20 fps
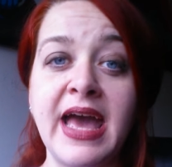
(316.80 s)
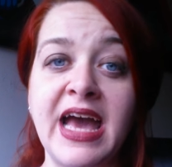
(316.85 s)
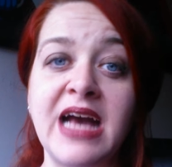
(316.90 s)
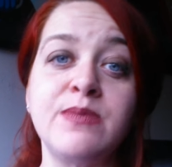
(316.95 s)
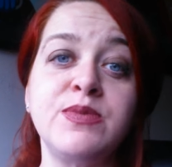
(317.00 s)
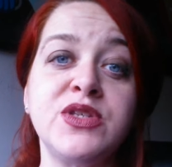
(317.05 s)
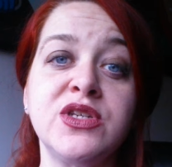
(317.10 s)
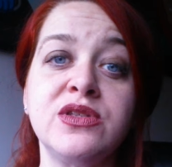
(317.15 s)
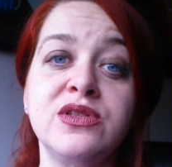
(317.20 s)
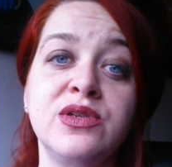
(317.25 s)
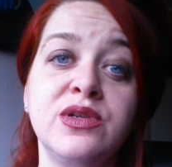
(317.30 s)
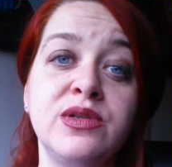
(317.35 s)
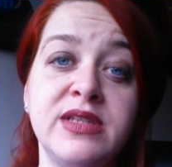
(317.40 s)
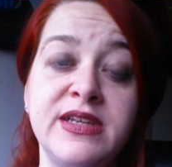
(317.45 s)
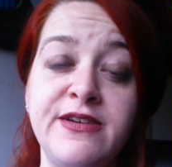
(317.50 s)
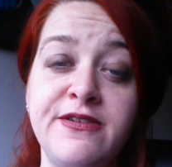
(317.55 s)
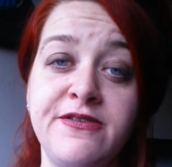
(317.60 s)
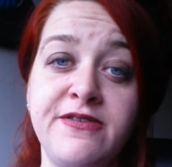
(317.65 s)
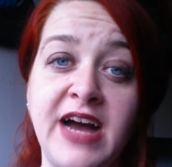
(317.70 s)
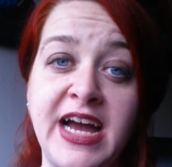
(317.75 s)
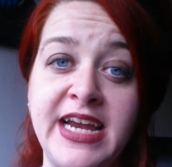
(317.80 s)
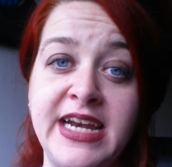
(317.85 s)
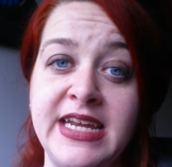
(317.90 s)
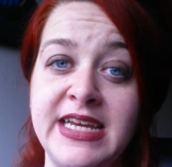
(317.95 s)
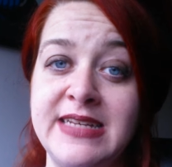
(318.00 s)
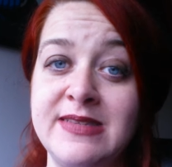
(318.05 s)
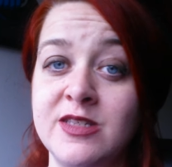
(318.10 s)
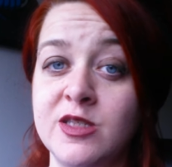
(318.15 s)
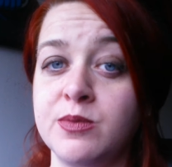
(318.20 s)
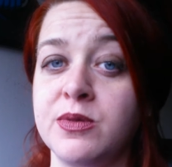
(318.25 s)
Absolutely find
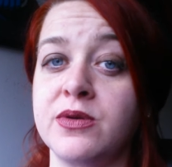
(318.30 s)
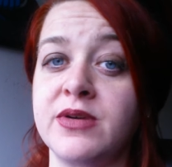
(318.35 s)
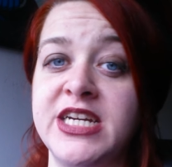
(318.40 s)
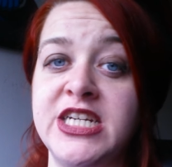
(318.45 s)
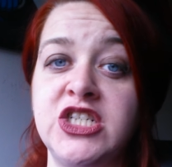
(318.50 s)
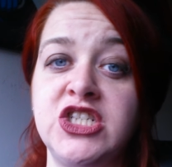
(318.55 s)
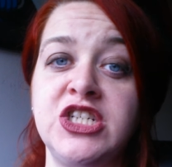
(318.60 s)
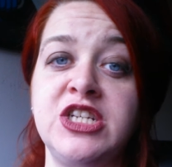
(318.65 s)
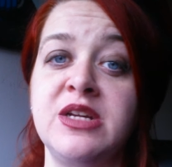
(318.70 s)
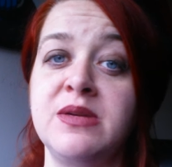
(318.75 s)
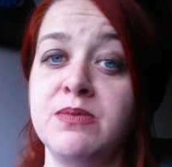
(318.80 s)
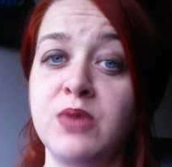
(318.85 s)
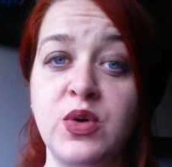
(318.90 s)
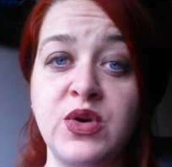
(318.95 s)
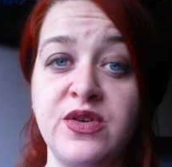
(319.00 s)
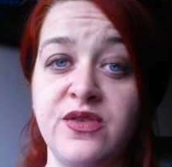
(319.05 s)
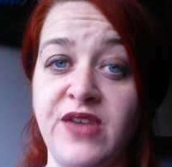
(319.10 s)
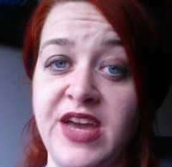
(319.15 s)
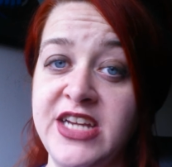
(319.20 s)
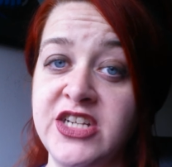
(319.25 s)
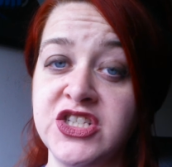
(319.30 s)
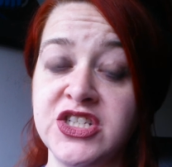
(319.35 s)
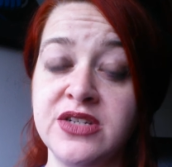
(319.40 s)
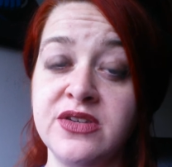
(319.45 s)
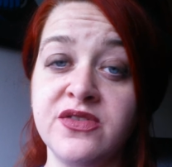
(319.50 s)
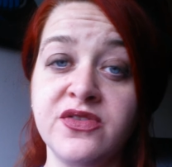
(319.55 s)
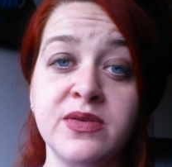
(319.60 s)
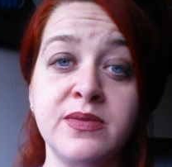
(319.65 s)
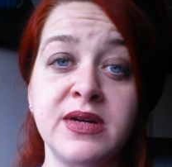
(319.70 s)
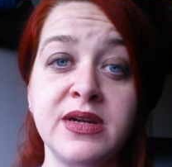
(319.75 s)
inspiration and
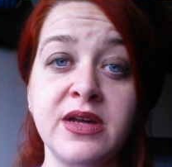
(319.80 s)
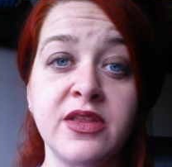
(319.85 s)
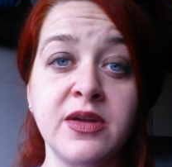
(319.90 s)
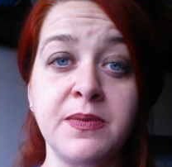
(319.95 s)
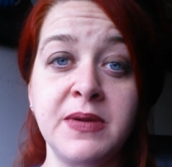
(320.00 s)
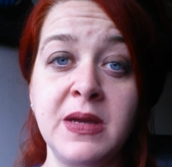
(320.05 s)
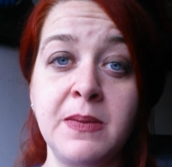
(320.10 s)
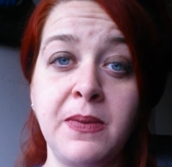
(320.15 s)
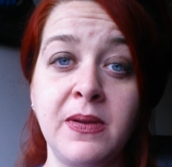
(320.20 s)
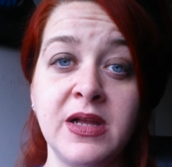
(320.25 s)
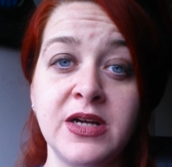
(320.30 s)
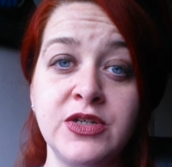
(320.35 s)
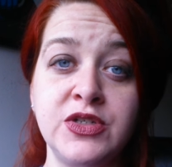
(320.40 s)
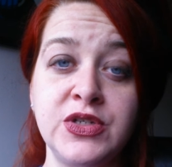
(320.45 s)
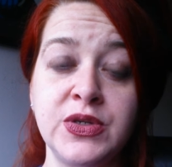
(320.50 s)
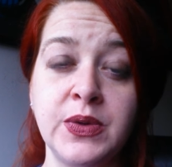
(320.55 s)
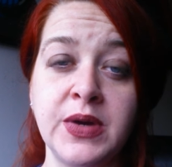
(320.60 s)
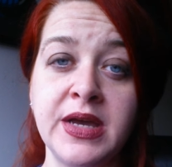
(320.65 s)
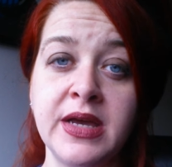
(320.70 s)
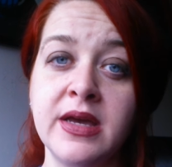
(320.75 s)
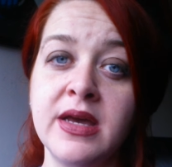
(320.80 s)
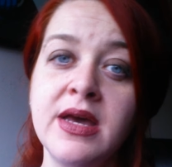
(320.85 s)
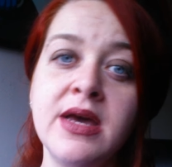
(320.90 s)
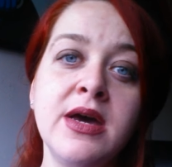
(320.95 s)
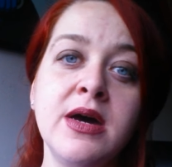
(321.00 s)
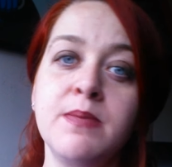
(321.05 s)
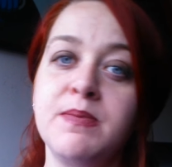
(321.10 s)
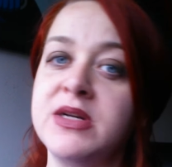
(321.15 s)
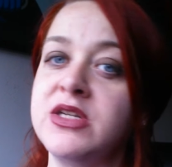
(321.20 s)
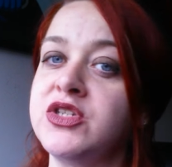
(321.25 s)
motivation from what other people are doing,
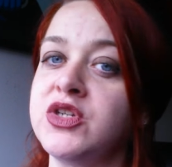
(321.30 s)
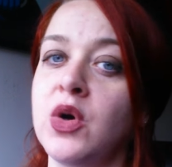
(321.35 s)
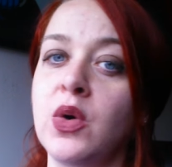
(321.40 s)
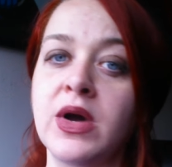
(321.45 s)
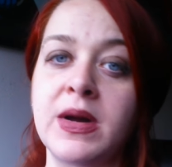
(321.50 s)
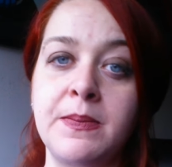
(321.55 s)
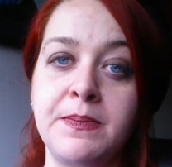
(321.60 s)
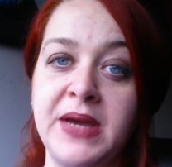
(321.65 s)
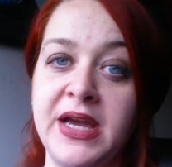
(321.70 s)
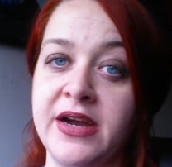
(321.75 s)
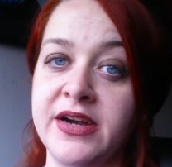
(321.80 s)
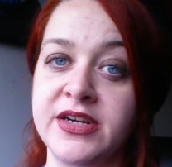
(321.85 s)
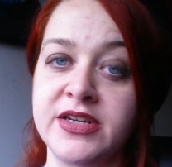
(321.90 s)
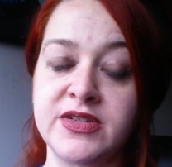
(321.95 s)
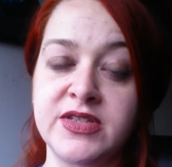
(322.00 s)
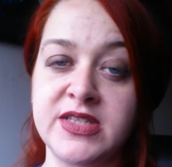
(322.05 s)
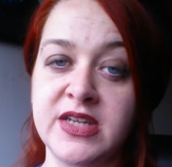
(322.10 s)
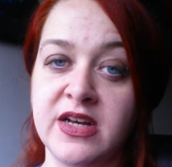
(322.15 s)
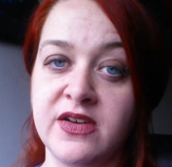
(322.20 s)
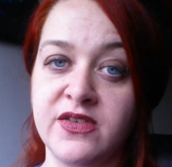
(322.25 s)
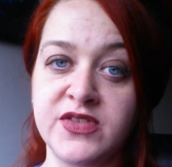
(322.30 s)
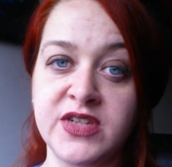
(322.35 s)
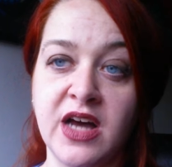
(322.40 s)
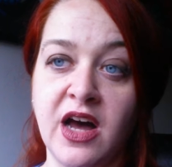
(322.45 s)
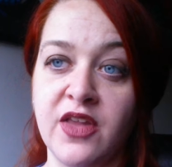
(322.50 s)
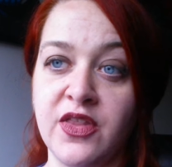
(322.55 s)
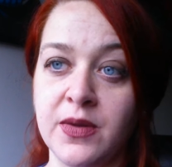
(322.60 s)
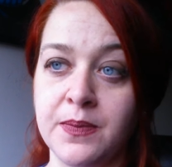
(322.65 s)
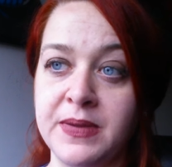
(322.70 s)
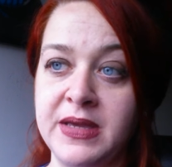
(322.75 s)
but don't compare yourself
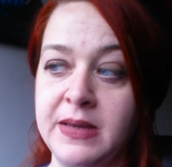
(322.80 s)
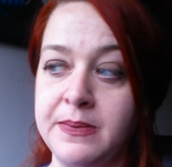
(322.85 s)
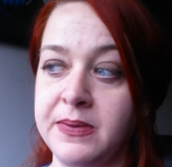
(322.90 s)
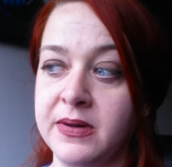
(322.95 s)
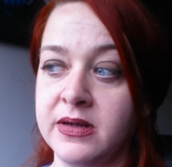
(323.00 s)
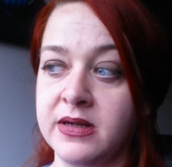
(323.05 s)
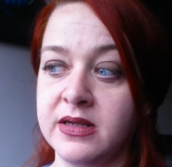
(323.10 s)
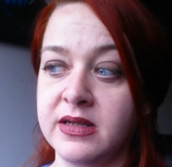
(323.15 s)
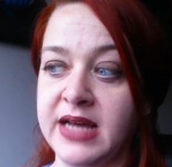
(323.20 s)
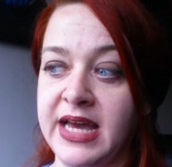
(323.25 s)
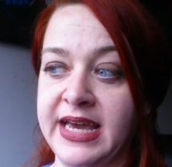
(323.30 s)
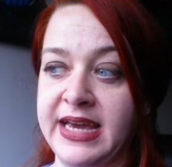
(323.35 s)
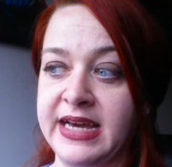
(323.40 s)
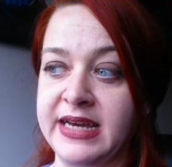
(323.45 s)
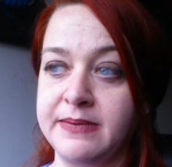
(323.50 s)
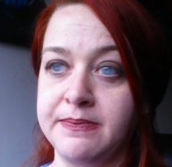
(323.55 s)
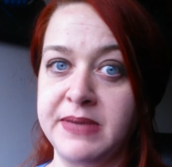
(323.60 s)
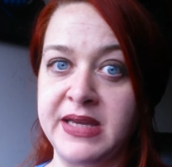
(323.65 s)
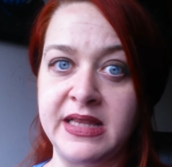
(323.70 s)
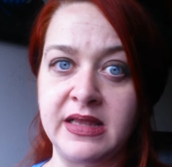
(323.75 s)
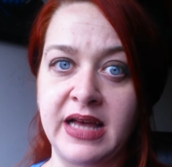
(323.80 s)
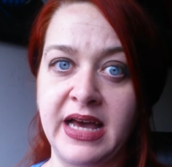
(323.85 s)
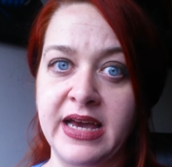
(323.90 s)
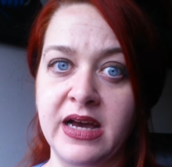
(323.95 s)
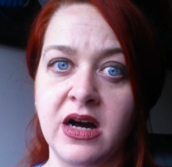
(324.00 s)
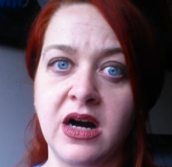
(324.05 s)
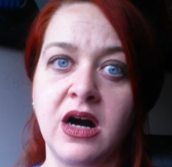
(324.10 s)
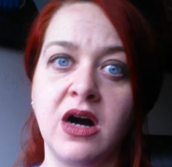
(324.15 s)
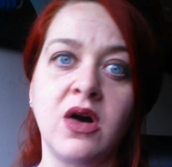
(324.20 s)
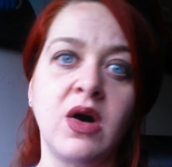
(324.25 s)
to other people and be
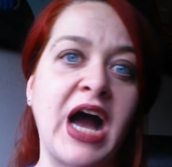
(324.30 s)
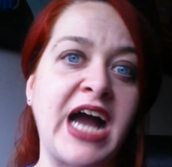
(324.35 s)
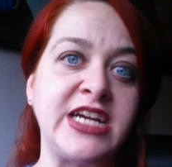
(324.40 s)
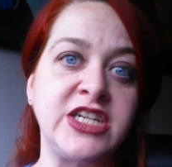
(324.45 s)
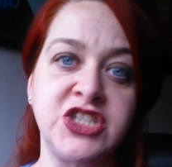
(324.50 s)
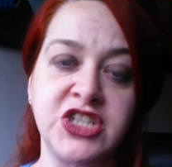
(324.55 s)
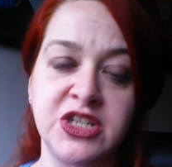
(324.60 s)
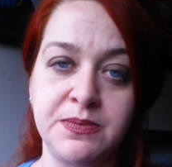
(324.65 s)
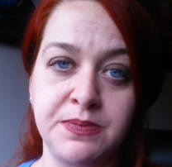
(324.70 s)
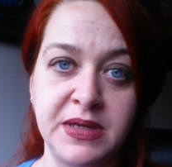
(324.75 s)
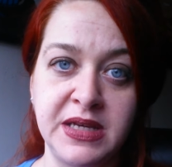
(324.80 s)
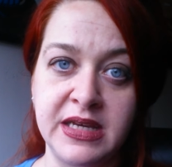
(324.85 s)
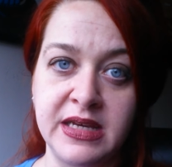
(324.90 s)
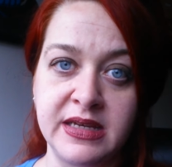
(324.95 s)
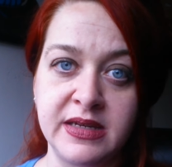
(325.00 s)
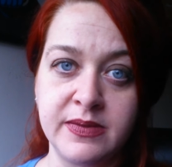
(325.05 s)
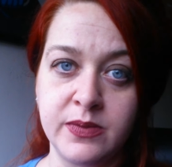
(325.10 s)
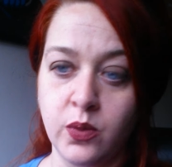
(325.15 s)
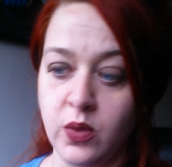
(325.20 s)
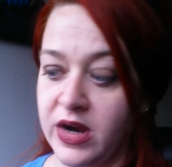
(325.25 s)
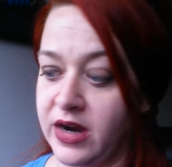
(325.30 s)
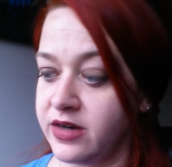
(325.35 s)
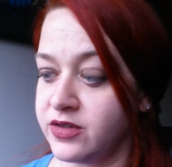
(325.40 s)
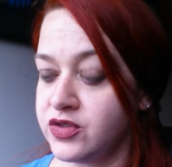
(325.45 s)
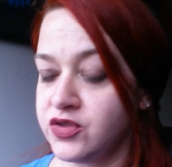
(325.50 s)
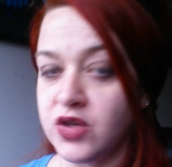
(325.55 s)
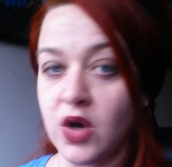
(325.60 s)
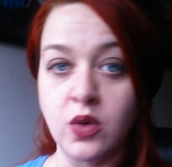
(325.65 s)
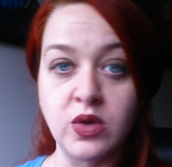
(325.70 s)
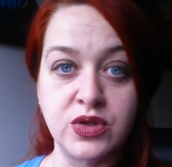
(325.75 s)
like, oh, I should be where
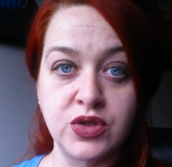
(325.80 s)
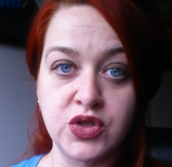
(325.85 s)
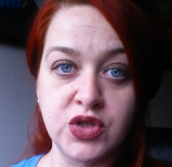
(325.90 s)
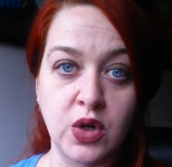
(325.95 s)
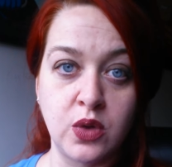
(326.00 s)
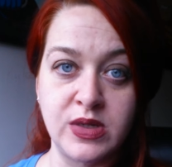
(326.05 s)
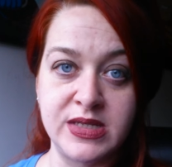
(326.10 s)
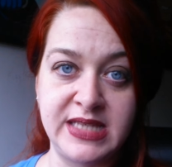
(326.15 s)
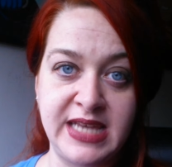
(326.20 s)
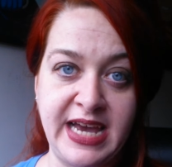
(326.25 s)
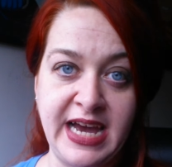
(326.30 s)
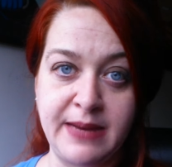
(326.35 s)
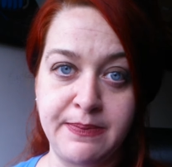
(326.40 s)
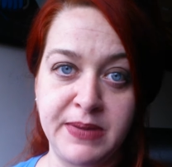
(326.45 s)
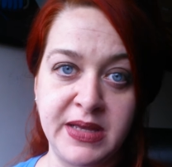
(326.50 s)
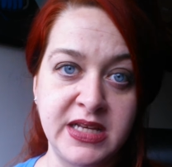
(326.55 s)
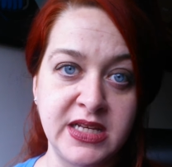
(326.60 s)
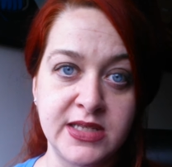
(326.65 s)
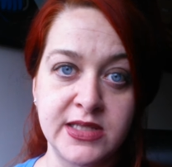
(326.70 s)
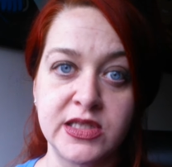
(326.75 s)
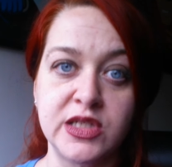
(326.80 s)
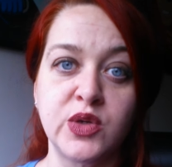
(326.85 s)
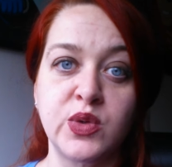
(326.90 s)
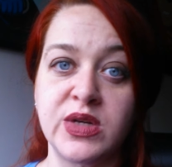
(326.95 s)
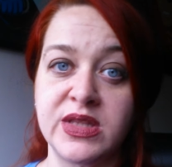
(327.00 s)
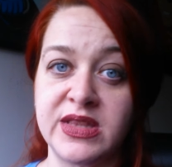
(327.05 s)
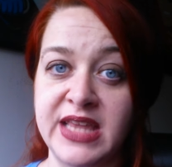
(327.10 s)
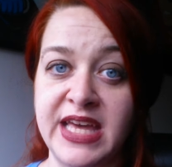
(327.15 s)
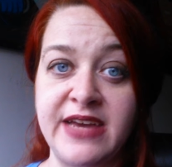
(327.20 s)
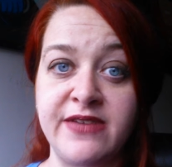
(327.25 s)
so-and-so is at because look
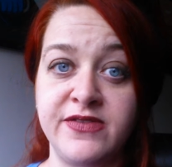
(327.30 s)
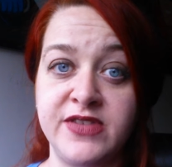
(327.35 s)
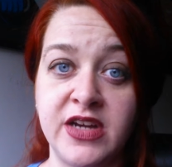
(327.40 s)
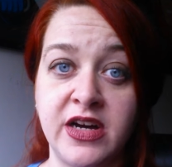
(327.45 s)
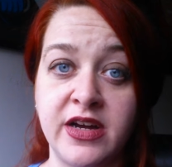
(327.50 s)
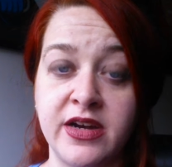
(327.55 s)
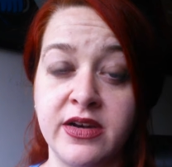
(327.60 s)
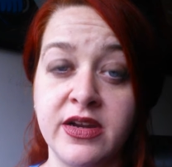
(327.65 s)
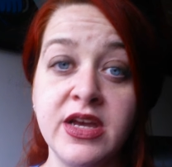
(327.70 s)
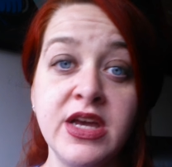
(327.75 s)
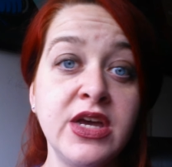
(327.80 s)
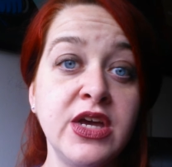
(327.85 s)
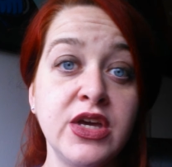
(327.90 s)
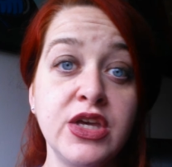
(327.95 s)
what they've done.